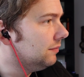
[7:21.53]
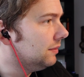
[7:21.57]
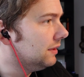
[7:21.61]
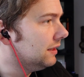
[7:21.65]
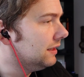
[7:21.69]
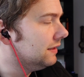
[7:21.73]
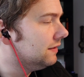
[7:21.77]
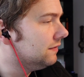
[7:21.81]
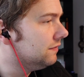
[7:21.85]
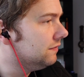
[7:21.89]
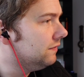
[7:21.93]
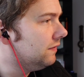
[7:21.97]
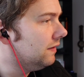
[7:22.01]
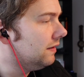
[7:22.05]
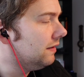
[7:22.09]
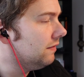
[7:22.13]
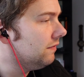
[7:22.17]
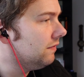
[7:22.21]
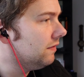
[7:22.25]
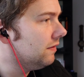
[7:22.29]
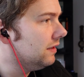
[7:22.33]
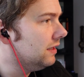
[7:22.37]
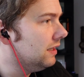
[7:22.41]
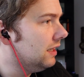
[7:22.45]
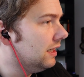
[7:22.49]
but it's
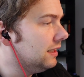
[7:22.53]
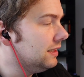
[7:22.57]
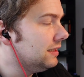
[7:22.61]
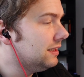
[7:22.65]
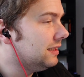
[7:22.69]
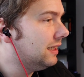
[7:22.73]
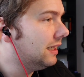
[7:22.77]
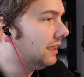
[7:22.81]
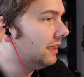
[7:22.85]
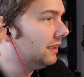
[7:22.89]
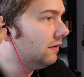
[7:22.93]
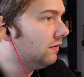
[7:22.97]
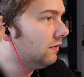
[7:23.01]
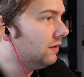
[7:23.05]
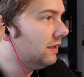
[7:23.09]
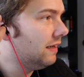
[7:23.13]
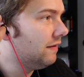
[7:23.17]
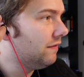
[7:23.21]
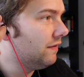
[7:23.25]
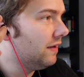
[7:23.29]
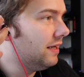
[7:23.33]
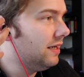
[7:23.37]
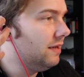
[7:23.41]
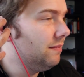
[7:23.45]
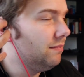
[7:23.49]
very nicely. I don't
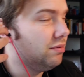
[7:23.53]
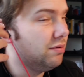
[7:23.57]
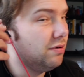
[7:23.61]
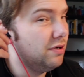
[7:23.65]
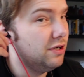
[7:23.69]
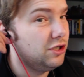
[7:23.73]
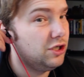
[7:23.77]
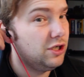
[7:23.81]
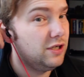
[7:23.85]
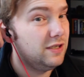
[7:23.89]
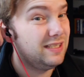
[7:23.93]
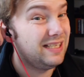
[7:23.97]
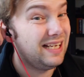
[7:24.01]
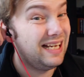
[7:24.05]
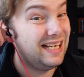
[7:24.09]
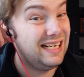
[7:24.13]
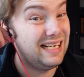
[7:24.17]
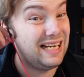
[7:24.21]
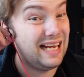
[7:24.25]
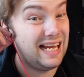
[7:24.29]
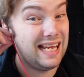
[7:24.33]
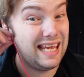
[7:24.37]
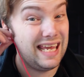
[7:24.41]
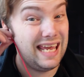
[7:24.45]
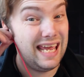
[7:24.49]
have any pressures,
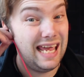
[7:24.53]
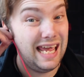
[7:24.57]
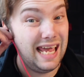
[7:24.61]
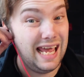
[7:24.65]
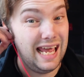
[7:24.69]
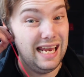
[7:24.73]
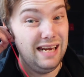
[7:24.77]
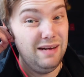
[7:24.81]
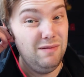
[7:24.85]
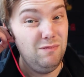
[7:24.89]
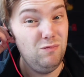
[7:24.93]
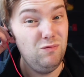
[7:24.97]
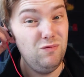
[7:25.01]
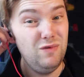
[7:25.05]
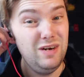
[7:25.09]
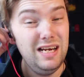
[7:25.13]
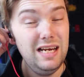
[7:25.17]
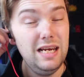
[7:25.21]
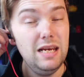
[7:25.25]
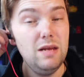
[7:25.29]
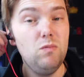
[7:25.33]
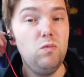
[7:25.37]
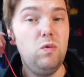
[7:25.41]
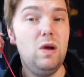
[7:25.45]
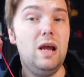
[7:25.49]
and I can
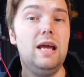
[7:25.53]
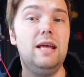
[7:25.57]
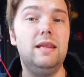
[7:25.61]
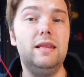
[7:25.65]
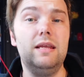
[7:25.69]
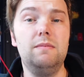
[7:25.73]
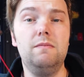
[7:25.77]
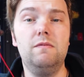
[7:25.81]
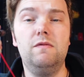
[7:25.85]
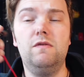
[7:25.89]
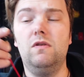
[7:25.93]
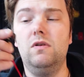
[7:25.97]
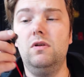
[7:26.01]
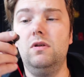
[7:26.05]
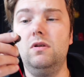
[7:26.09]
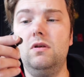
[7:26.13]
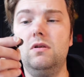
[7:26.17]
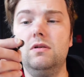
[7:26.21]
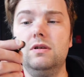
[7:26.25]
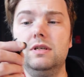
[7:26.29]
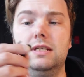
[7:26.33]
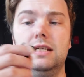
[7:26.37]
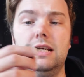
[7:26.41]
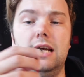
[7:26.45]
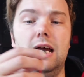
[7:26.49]
really wear them for a
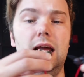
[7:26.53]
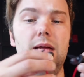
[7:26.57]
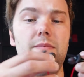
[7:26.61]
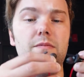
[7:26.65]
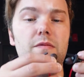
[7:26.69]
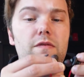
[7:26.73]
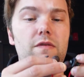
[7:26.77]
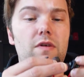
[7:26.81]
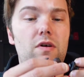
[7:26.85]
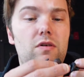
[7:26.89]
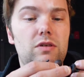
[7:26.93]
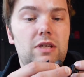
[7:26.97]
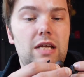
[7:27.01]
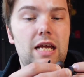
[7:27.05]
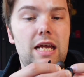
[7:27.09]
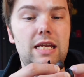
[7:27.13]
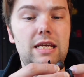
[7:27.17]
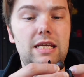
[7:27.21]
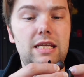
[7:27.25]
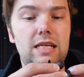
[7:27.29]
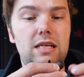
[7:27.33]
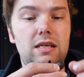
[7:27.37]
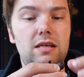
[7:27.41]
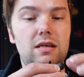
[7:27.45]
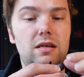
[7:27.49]
long time without
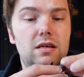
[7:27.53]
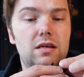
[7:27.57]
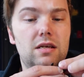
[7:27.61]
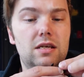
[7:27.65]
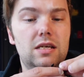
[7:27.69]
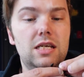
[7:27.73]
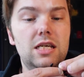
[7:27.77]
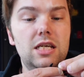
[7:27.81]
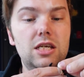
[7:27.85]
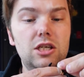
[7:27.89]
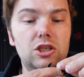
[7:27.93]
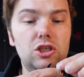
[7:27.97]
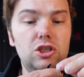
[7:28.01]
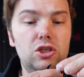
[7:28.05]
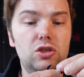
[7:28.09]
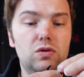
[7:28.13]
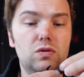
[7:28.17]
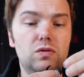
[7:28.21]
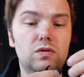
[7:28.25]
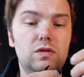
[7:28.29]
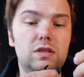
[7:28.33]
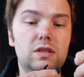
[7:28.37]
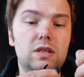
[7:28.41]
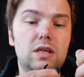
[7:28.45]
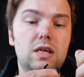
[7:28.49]
any
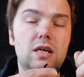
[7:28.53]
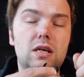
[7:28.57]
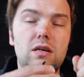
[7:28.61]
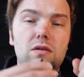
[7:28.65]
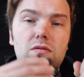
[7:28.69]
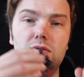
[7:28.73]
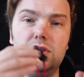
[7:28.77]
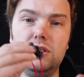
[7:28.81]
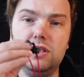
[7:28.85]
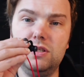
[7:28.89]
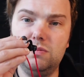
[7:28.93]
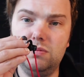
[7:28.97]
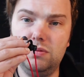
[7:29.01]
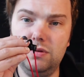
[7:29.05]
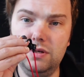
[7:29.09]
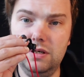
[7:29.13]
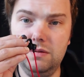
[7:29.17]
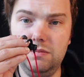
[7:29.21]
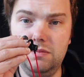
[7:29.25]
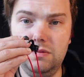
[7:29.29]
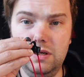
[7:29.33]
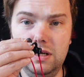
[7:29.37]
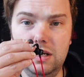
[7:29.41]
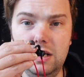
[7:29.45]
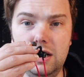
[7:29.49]
issues, which is
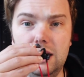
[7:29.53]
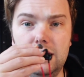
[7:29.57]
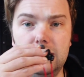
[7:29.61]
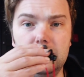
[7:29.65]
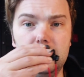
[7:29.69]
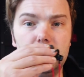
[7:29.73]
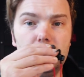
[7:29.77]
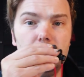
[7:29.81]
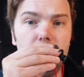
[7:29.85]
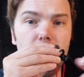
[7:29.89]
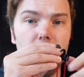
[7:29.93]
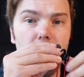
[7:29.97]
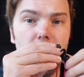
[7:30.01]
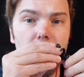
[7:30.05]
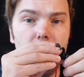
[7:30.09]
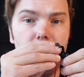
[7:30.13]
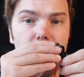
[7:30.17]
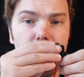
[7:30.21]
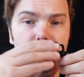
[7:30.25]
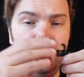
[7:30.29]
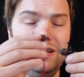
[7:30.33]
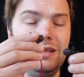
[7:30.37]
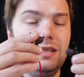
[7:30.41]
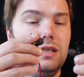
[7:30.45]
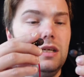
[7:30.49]
pretty nice. So for the
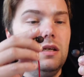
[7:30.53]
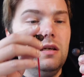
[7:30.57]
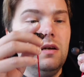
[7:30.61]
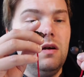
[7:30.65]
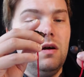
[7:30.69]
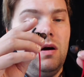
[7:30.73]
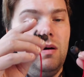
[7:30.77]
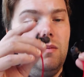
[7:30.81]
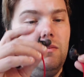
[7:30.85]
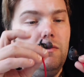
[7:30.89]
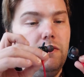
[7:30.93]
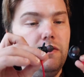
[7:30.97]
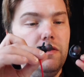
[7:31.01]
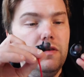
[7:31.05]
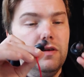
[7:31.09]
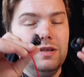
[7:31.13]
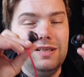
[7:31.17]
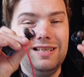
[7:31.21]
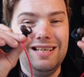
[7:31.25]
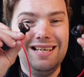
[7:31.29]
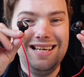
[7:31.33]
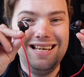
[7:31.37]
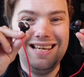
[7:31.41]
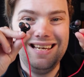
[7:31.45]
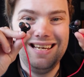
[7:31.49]
fit and
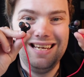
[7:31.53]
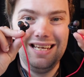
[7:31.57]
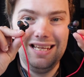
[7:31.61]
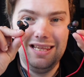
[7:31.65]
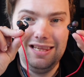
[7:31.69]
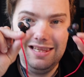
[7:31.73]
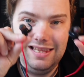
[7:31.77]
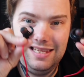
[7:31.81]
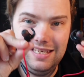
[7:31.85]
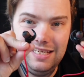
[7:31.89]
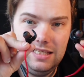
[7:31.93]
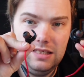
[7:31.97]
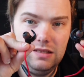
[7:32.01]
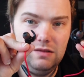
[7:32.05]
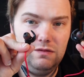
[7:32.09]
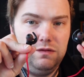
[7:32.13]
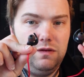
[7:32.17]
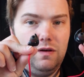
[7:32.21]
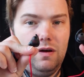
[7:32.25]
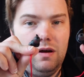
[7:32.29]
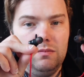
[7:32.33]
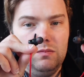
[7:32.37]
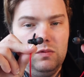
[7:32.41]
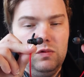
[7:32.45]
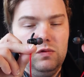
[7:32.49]
comfort, these
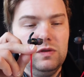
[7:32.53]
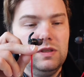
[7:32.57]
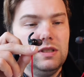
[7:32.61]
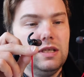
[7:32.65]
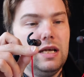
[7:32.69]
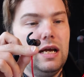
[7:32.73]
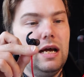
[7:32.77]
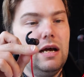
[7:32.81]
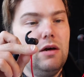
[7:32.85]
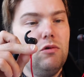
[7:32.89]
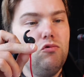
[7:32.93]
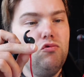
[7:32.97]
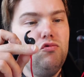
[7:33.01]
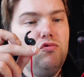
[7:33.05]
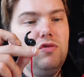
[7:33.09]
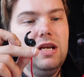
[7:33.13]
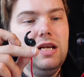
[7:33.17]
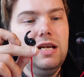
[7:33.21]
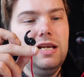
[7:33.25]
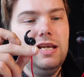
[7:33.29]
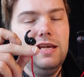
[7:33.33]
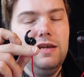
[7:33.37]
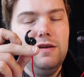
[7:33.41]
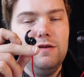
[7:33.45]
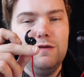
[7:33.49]
Famoos are
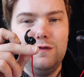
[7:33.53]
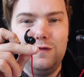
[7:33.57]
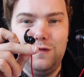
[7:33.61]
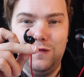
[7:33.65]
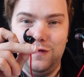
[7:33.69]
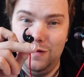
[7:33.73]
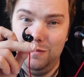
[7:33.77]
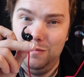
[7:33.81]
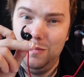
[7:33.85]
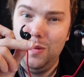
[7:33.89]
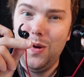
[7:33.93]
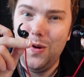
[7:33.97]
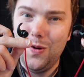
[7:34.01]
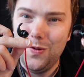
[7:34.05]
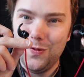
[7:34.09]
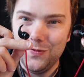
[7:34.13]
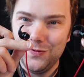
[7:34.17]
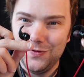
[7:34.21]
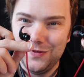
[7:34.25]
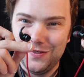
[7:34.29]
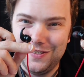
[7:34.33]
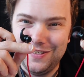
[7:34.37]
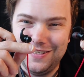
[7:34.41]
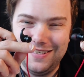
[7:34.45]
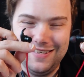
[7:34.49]
really
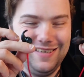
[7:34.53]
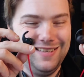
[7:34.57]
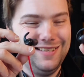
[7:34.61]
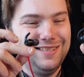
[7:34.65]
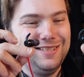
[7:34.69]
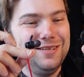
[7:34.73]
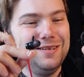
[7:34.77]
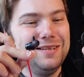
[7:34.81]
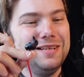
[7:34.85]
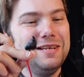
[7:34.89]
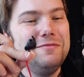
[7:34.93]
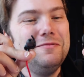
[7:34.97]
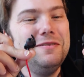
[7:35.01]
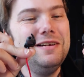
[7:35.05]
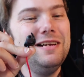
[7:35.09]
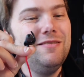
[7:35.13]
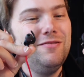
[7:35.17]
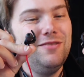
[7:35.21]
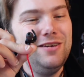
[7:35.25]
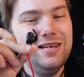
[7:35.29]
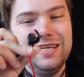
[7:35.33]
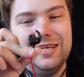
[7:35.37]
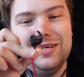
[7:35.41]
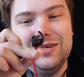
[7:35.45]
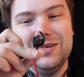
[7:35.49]
famous. So they're
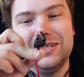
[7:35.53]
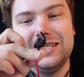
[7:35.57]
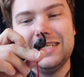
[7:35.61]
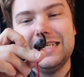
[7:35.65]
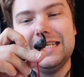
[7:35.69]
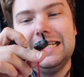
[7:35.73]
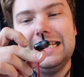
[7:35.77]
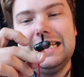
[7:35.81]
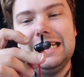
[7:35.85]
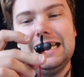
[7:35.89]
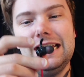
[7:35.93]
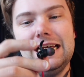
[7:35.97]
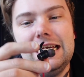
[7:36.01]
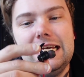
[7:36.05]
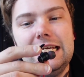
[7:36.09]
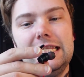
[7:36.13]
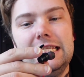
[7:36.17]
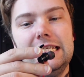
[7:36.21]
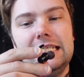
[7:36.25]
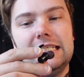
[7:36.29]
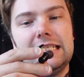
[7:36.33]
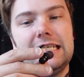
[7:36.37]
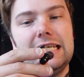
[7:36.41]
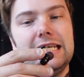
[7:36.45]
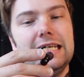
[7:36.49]
really good in
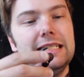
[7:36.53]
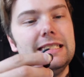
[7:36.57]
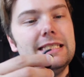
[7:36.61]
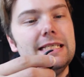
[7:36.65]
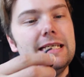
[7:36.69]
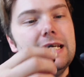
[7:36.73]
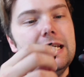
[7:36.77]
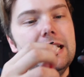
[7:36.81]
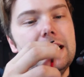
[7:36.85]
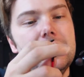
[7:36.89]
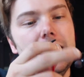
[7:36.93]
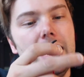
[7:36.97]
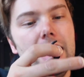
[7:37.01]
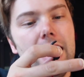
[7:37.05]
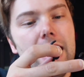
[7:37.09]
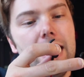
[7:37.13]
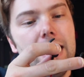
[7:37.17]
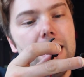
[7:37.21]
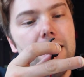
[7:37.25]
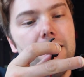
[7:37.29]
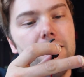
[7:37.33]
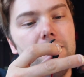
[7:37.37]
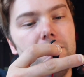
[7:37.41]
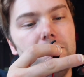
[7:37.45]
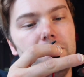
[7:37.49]
this case.
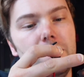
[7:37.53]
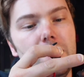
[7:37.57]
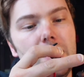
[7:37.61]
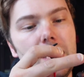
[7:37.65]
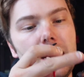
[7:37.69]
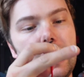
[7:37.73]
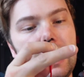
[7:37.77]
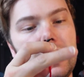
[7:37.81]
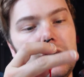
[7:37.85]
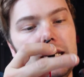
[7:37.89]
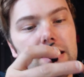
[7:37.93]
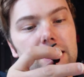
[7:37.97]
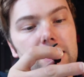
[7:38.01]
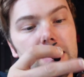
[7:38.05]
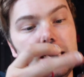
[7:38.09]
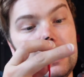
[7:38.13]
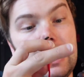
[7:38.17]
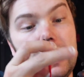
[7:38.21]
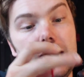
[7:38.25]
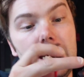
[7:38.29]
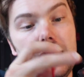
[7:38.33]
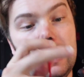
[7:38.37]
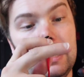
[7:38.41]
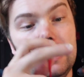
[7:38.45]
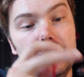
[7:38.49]
And
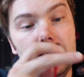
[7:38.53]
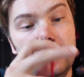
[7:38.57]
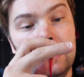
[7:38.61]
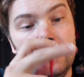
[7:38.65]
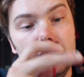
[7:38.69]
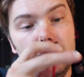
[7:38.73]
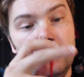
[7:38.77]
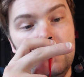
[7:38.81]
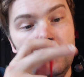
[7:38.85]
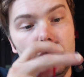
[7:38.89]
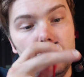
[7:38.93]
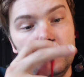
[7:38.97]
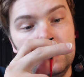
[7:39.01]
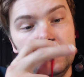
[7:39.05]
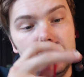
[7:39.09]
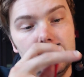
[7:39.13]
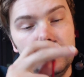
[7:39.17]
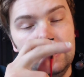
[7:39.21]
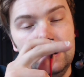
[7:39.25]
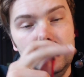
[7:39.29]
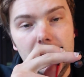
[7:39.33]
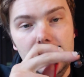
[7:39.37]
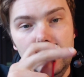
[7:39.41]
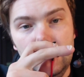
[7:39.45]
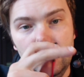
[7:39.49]
I like those
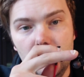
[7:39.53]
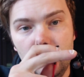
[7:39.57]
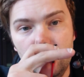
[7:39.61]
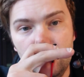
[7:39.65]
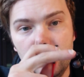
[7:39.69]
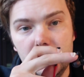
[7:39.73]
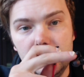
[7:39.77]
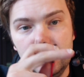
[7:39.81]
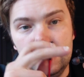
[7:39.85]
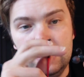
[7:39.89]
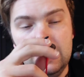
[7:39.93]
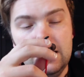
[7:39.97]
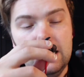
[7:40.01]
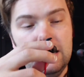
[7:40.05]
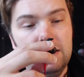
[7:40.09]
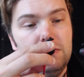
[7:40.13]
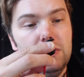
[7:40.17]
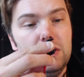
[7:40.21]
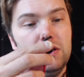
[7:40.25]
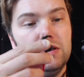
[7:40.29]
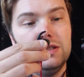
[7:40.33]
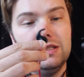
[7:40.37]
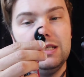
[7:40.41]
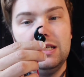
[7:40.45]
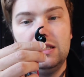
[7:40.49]
little hooks here
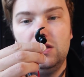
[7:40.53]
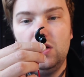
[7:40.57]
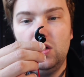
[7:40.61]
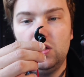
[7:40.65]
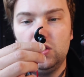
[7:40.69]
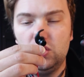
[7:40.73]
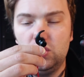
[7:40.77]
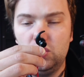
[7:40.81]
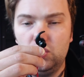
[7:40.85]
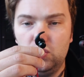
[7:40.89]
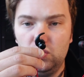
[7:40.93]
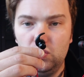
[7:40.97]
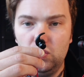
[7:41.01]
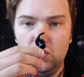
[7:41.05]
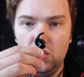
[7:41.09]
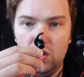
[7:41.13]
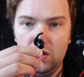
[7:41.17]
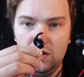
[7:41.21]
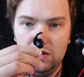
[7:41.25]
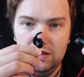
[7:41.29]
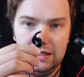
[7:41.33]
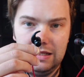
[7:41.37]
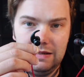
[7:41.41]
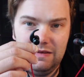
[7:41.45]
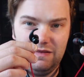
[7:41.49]
because they're not too
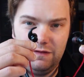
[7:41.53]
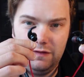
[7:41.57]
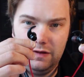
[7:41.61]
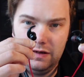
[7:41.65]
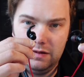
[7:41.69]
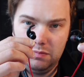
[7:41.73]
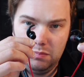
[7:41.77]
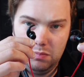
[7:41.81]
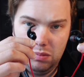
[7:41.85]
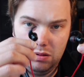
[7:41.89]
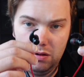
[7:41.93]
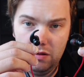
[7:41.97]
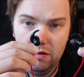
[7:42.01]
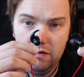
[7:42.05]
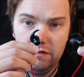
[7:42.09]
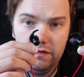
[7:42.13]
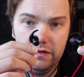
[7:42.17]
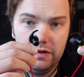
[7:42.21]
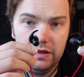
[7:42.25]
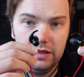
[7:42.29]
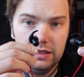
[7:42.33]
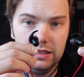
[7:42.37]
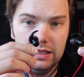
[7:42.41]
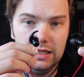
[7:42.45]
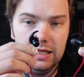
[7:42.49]
long, they fit
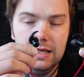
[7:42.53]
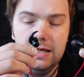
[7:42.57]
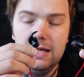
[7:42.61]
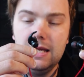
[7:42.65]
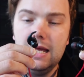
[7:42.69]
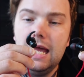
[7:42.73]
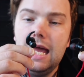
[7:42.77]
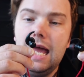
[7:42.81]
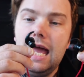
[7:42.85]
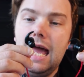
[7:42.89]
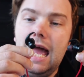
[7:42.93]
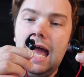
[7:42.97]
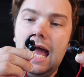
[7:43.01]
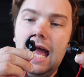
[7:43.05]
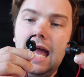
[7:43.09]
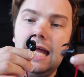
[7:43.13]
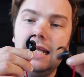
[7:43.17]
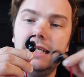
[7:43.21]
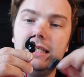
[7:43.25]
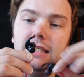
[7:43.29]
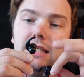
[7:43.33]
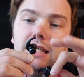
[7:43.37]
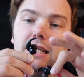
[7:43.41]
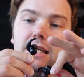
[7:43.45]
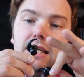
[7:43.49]
perfectly,
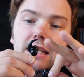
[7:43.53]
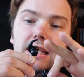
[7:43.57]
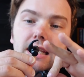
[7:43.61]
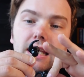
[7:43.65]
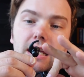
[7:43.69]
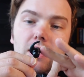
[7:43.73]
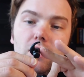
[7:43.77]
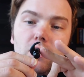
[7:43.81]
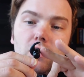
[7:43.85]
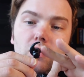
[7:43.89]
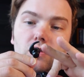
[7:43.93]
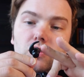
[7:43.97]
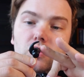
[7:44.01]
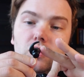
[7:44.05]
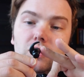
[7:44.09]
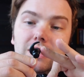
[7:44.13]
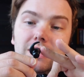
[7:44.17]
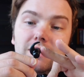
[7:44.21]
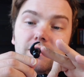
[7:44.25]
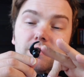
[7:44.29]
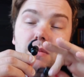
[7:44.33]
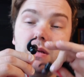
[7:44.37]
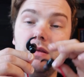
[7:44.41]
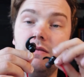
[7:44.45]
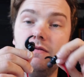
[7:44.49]
and they also
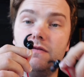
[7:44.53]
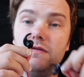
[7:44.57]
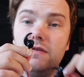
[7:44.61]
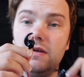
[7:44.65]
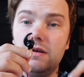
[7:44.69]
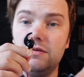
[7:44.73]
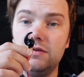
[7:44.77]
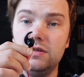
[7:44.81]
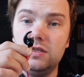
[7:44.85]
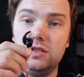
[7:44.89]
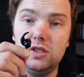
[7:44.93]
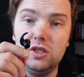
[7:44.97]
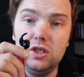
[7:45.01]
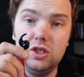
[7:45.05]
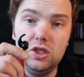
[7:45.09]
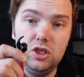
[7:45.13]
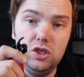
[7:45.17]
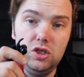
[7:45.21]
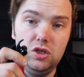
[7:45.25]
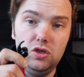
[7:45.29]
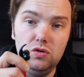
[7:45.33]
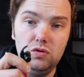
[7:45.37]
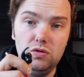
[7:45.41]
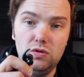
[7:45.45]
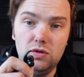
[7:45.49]
give me a very
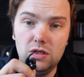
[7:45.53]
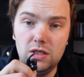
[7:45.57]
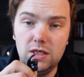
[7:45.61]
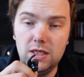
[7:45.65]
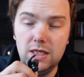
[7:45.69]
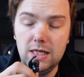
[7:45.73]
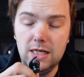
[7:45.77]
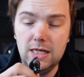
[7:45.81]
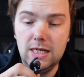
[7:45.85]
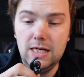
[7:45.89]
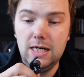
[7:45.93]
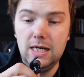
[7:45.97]
secure